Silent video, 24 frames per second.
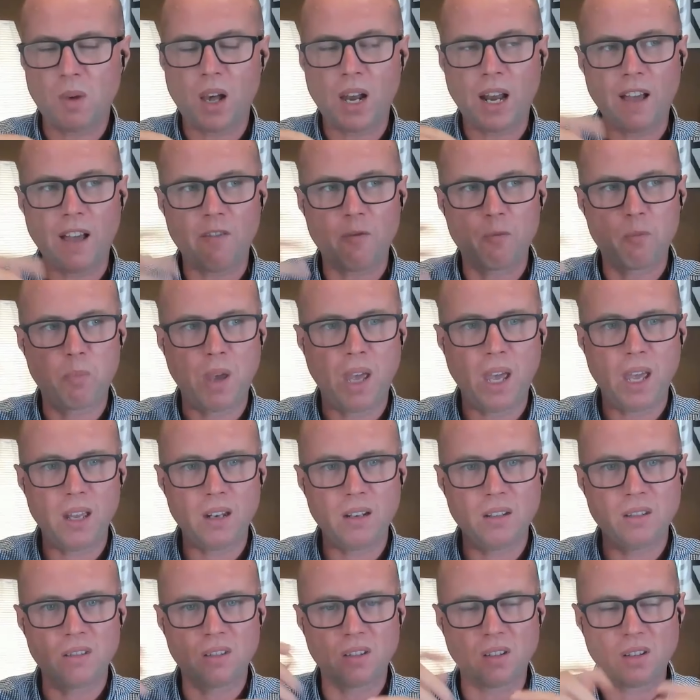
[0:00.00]
have
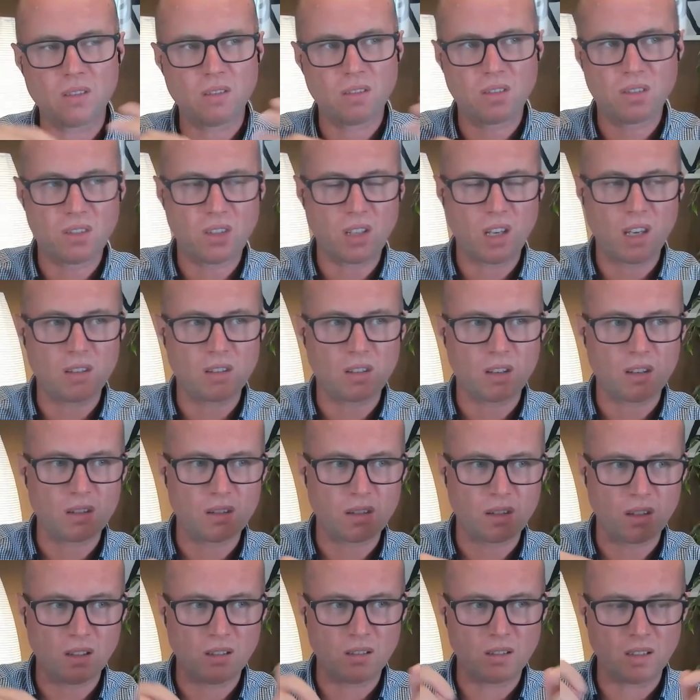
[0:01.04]
pens and scissors
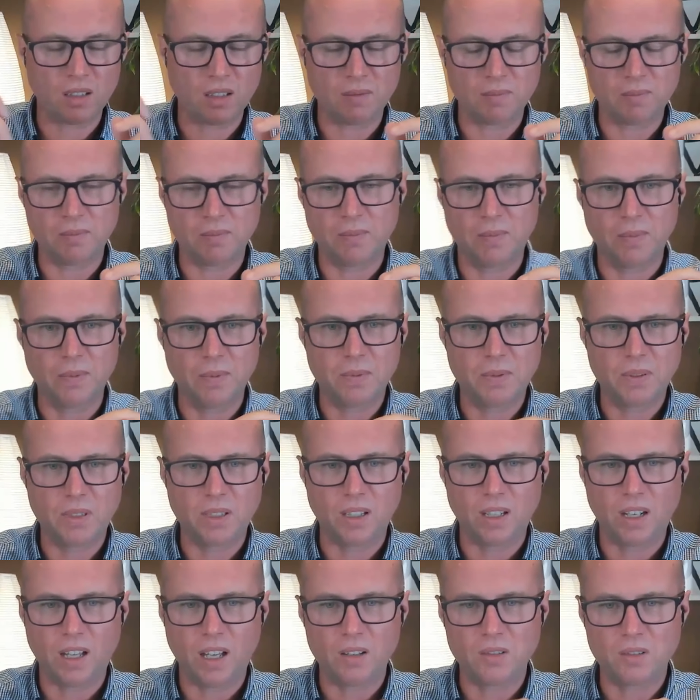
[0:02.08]
and a you
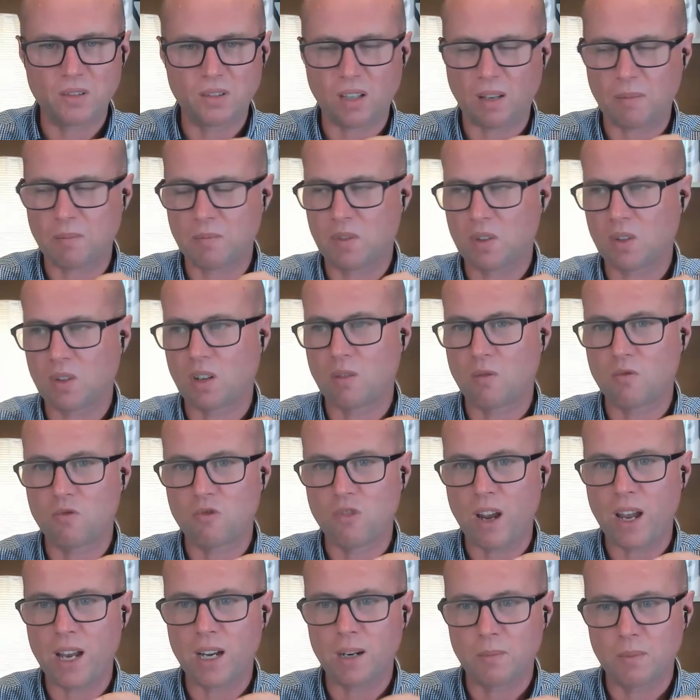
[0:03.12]
know some sort of
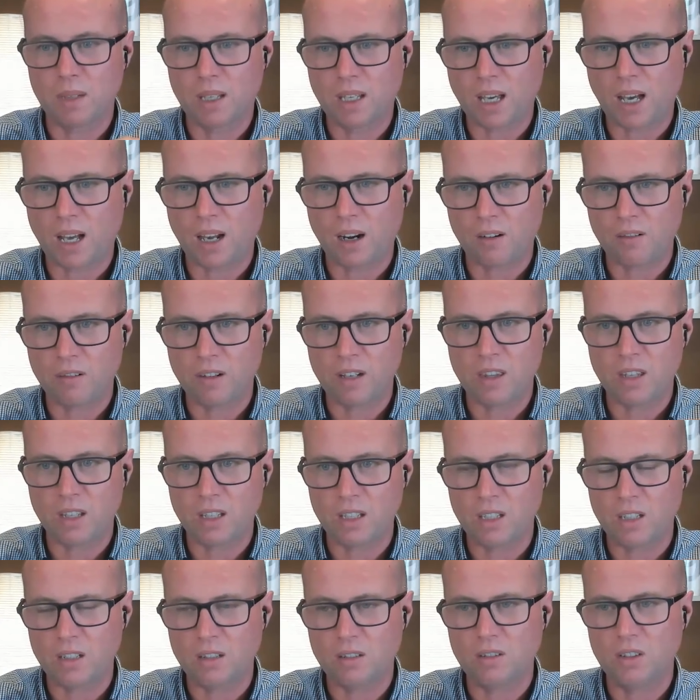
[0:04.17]
random cutlery that
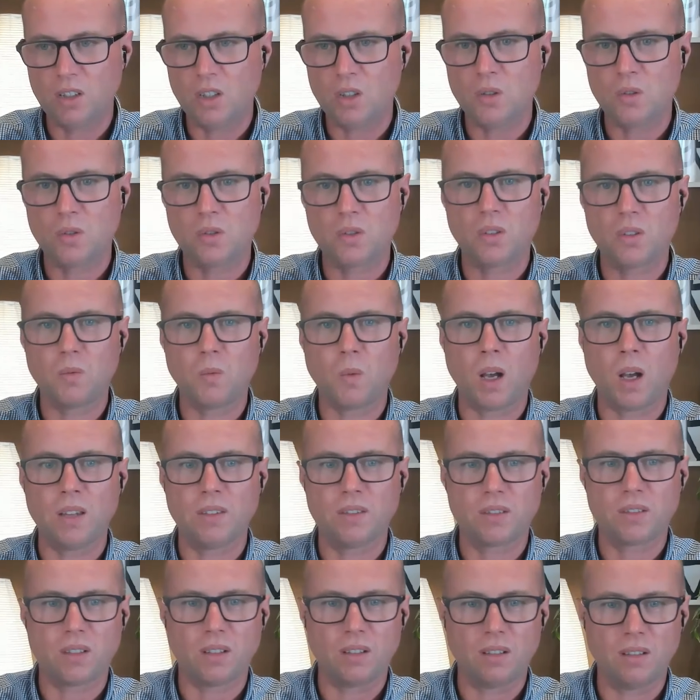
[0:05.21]
you used
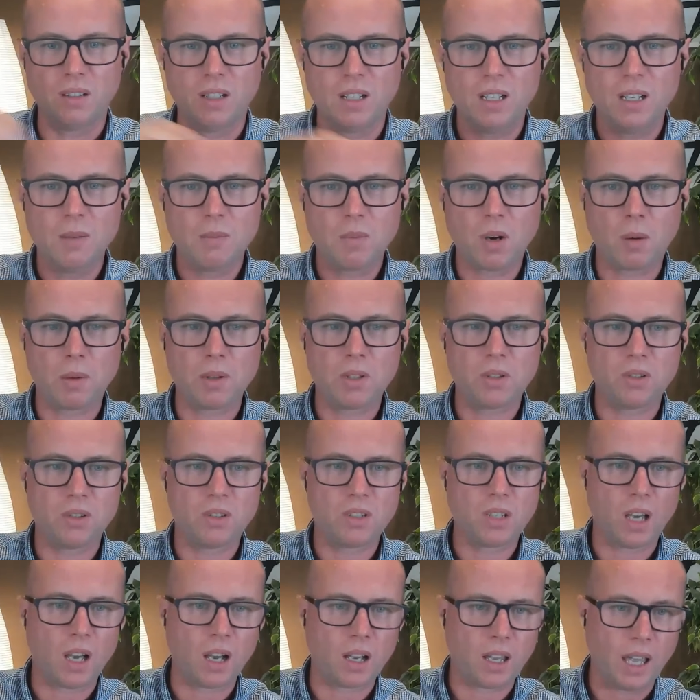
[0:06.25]
once and probably should
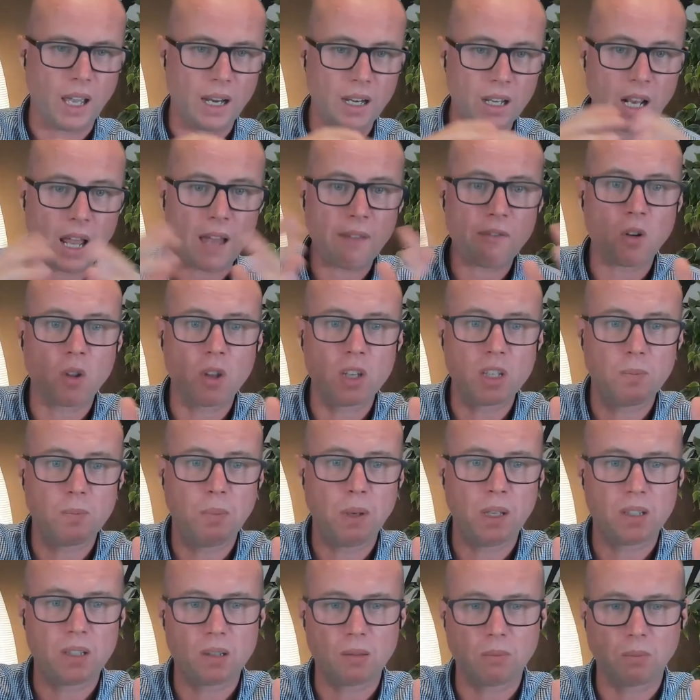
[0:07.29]
chuck out. You have all these
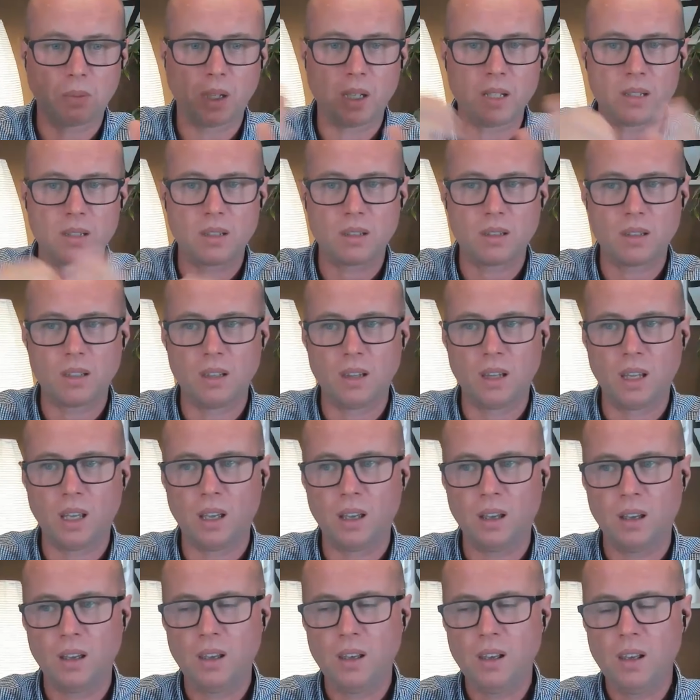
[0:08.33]
bits and pieces in there,
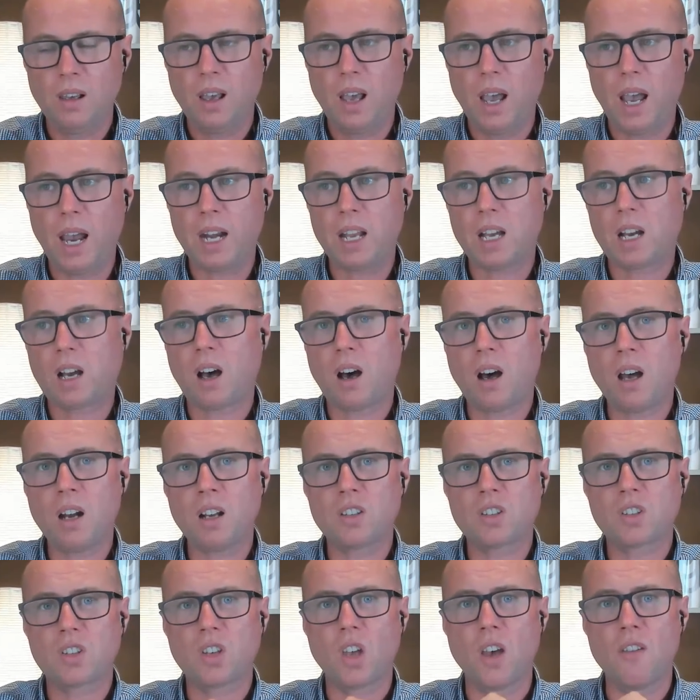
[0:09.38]
and you're kind of
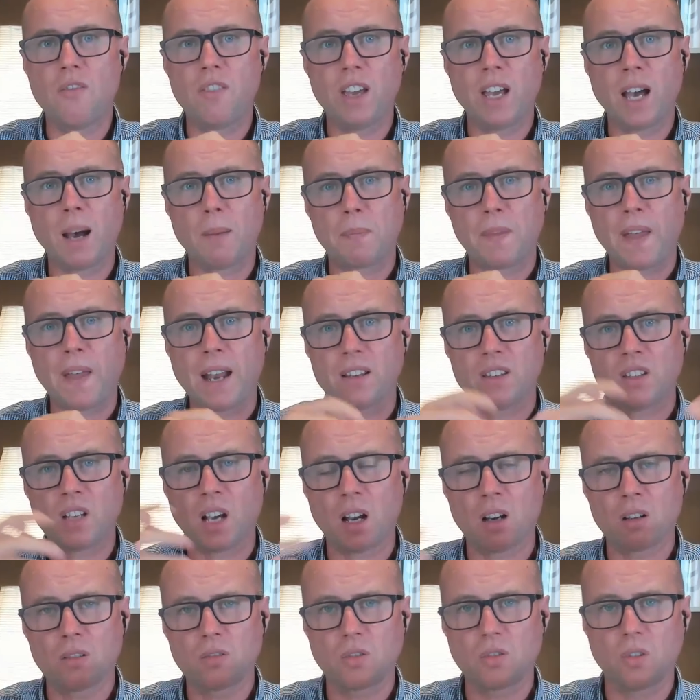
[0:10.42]
serving up that
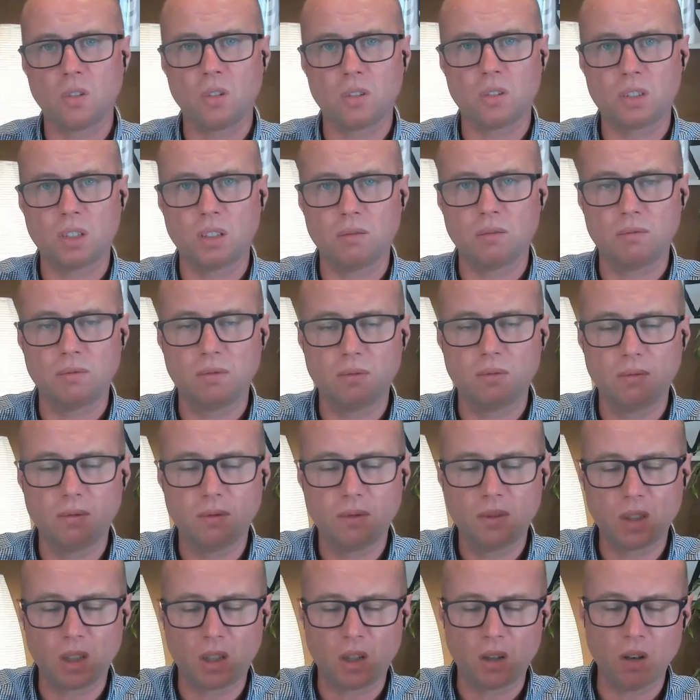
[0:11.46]
junk drawer to
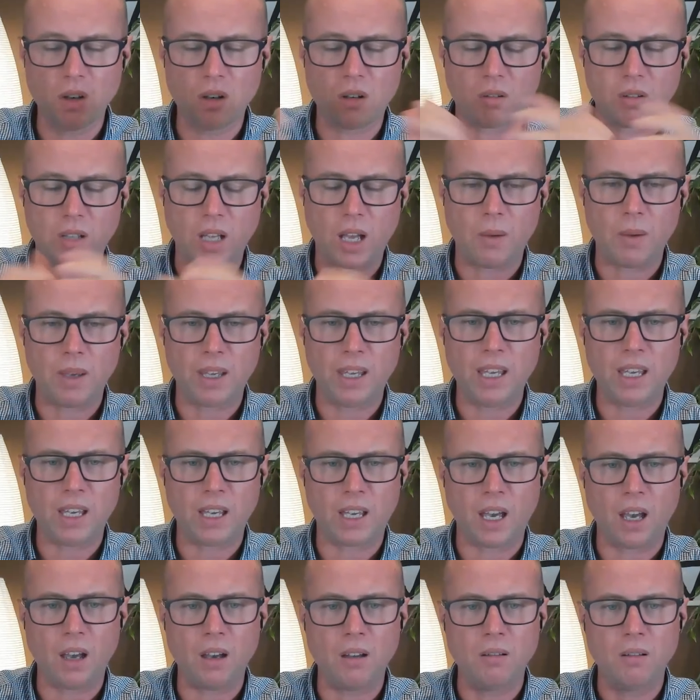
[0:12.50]
to Google, going, "Here you
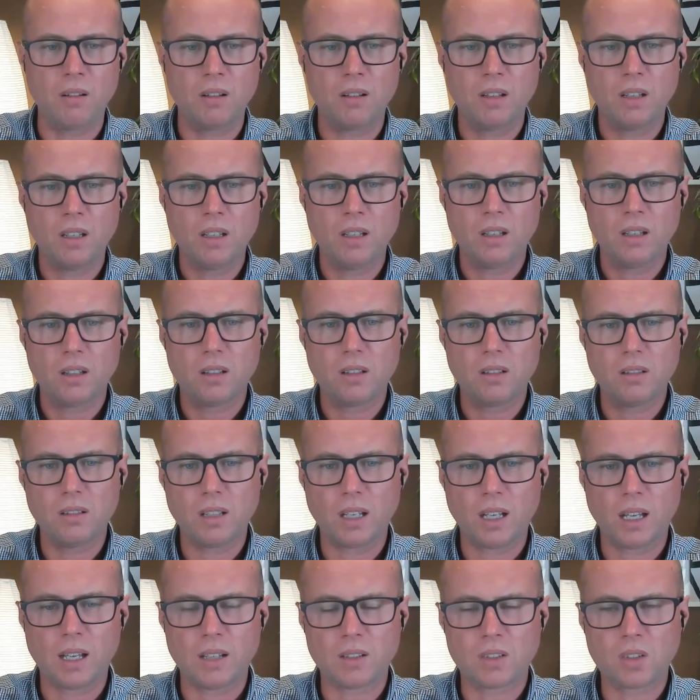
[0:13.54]
go,
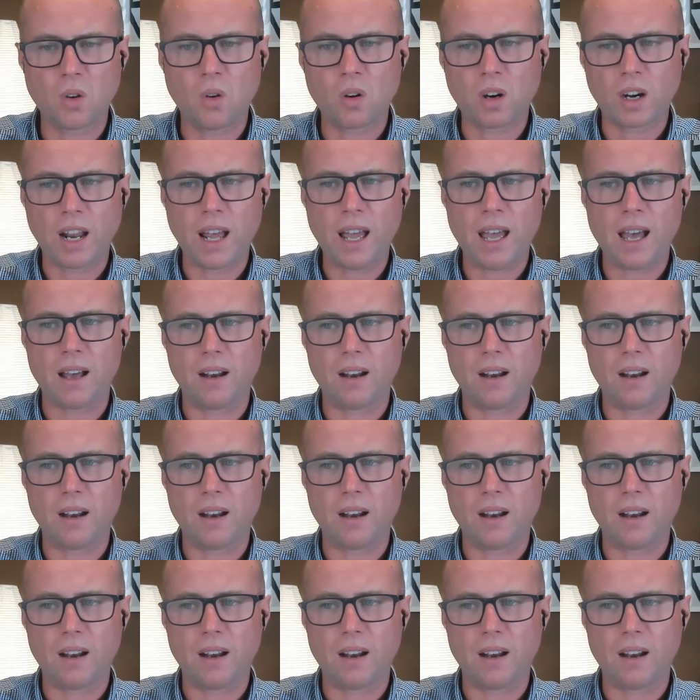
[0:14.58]
uh, sort it out."